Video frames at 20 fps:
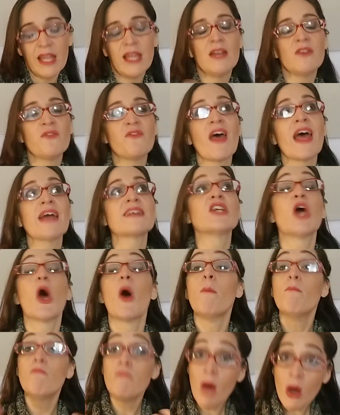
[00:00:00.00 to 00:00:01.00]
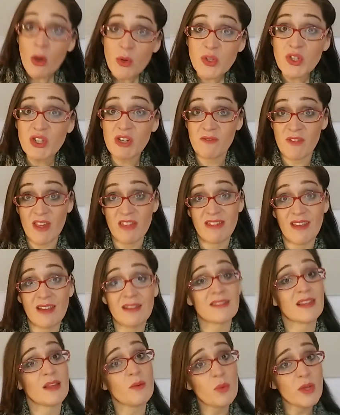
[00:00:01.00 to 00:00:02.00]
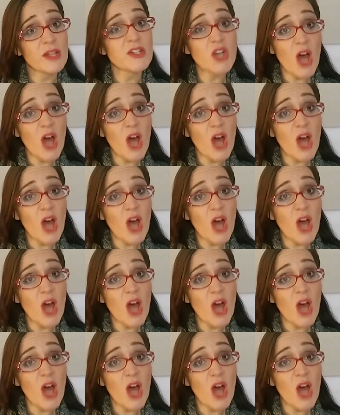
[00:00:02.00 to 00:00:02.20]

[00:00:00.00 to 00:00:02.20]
In fact, most of the things that we'll